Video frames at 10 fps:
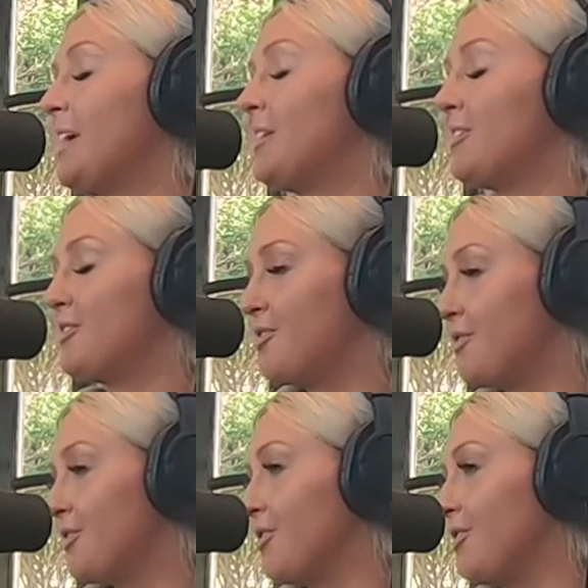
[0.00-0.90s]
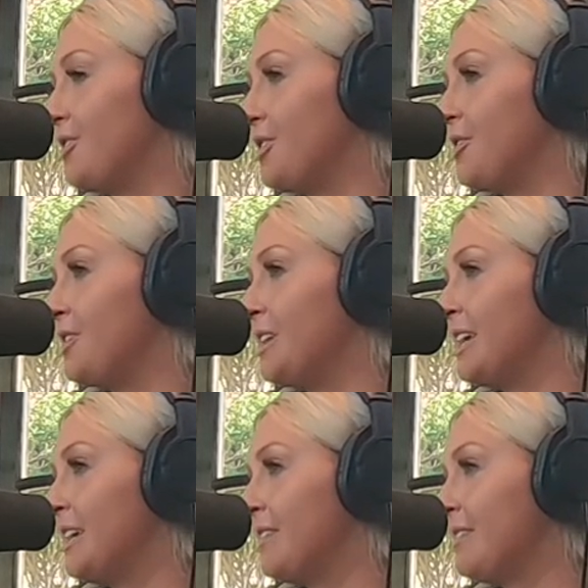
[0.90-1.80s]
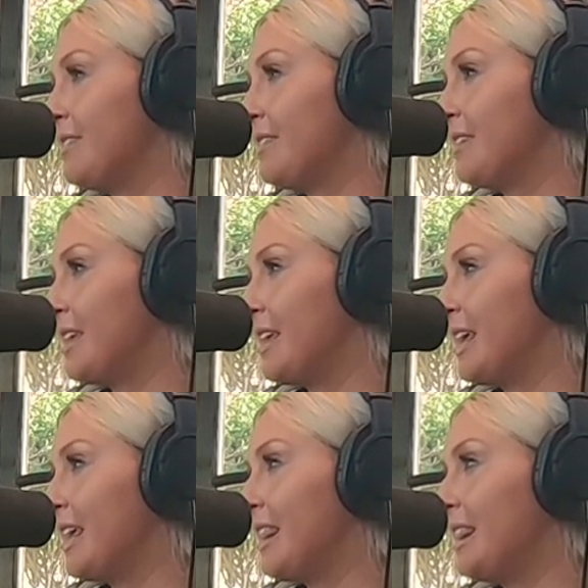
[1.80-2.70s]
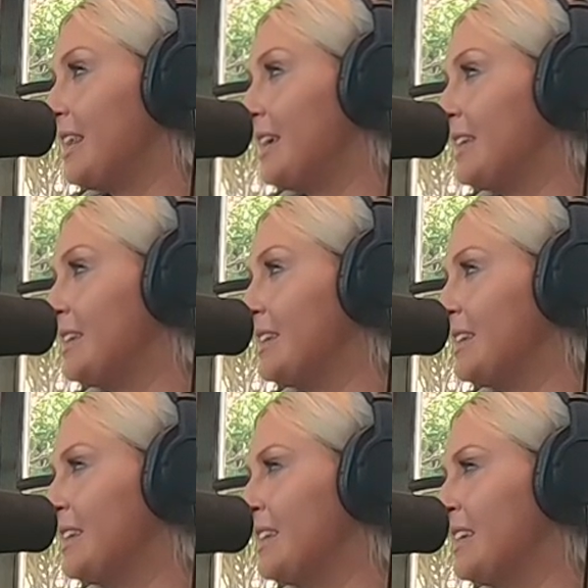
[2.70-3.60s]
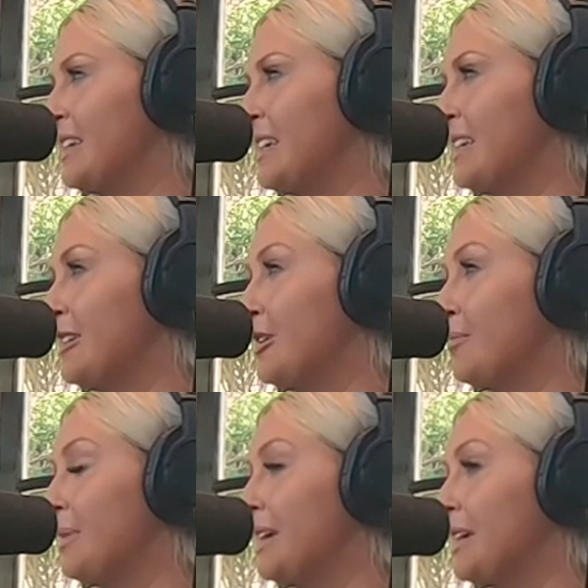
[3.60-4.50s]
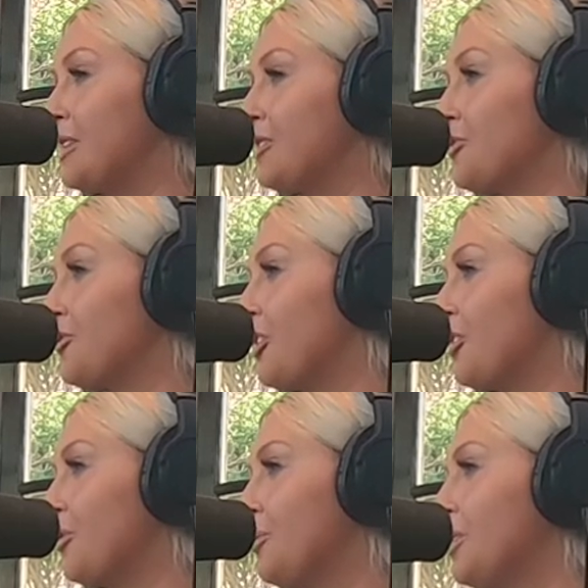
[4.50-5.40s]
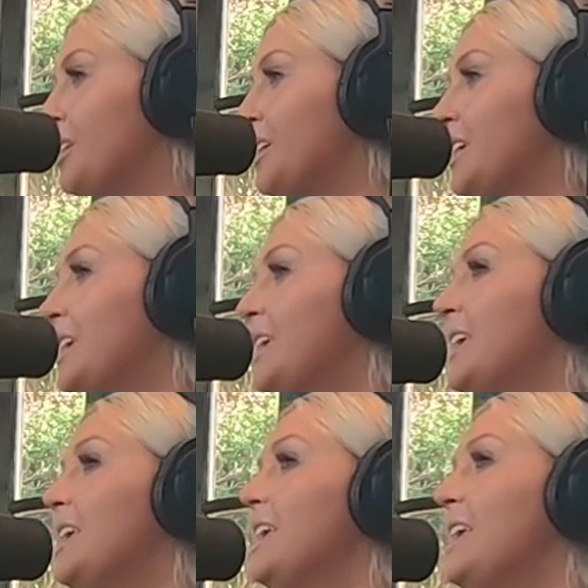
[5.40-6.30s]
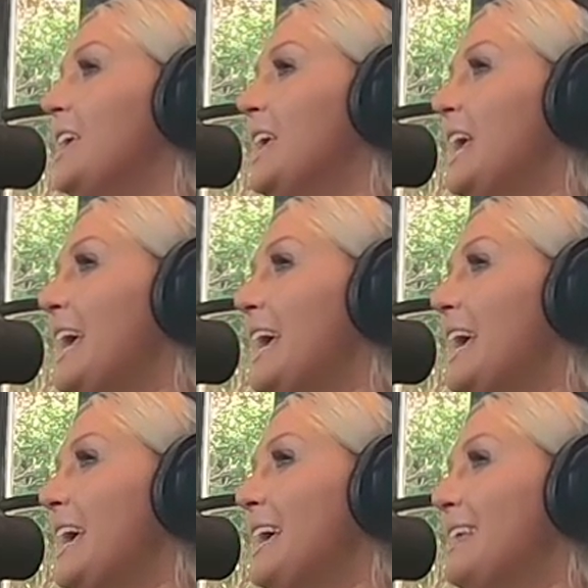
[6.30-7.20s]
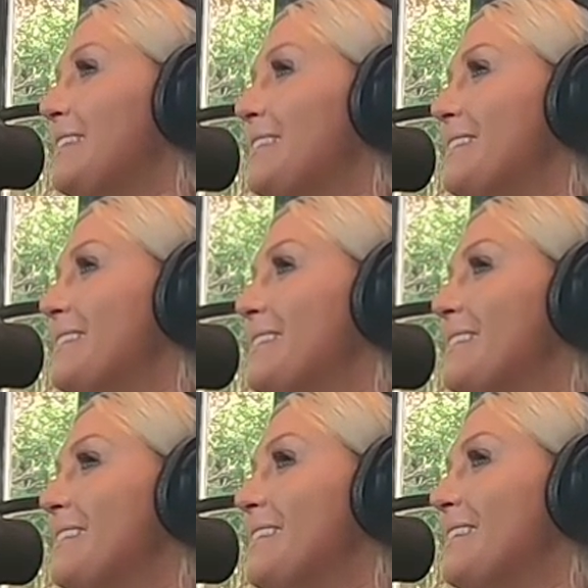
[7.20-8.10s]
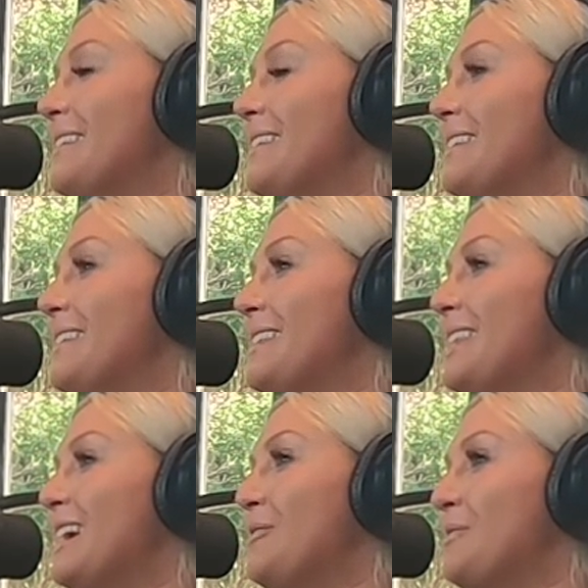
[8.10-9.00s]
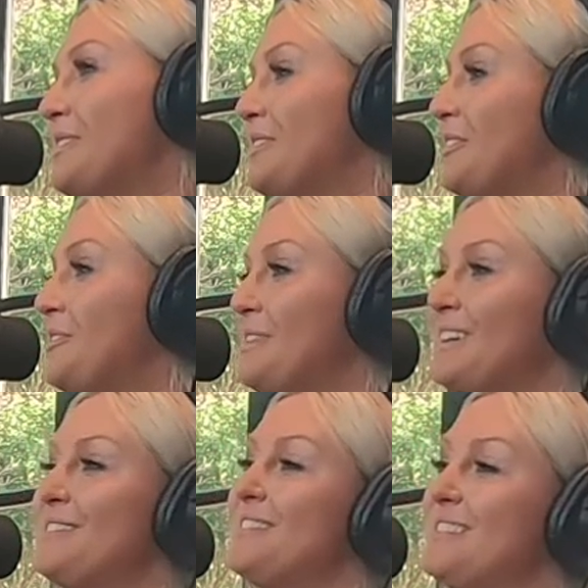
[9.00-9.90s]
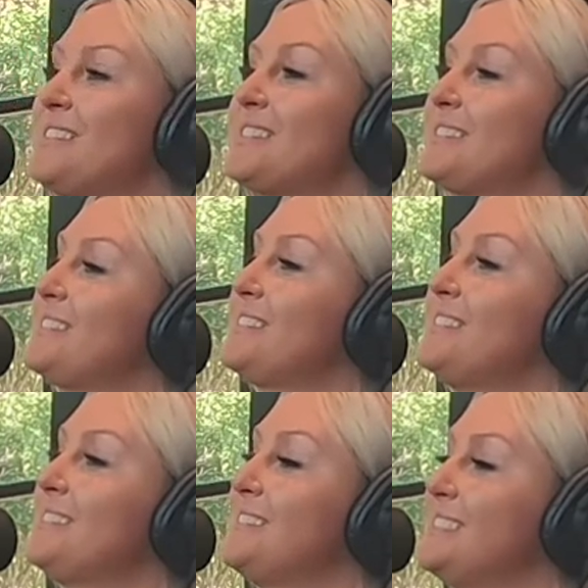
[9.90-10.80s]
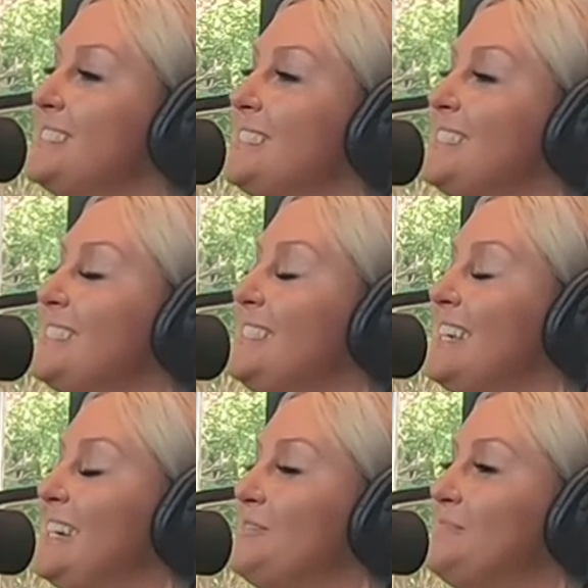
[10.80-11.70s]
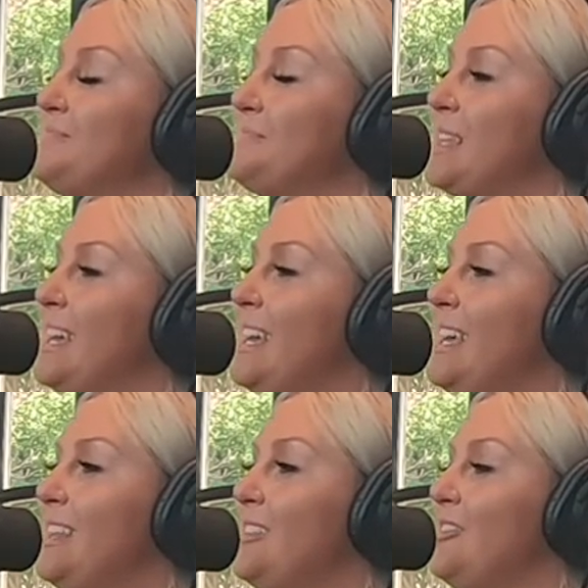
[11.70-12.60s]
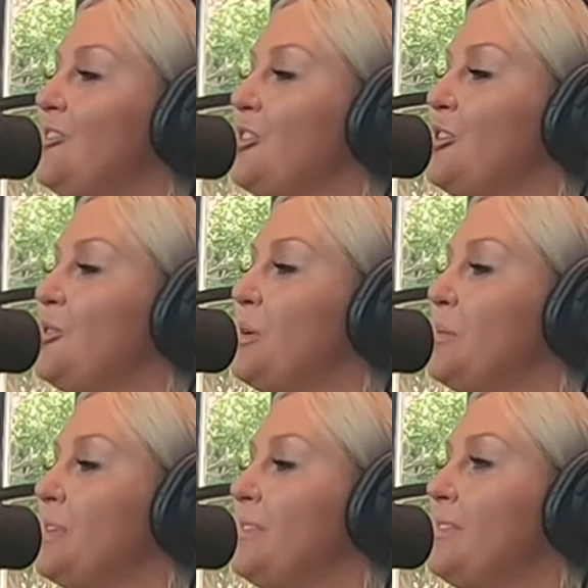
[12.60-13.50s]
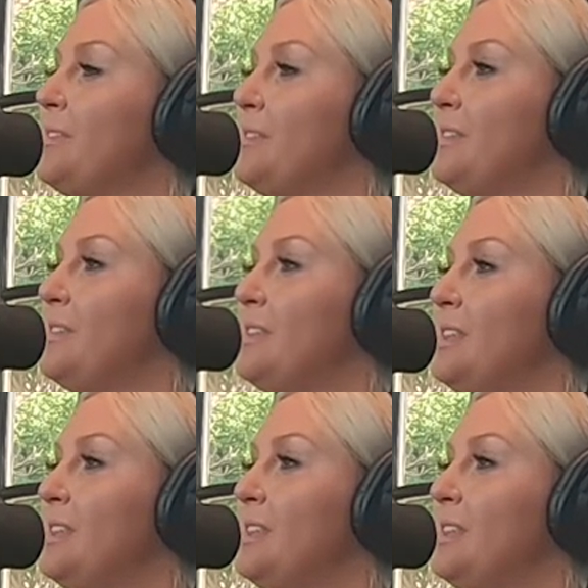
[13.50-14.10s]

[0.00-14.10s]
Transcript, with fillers: an audition for So You Think You Can Dance, and then ended up making the show. Hmm. And when was that? That was in 2006. 2006. Okay. Yeah. And so, so I went. You were, you were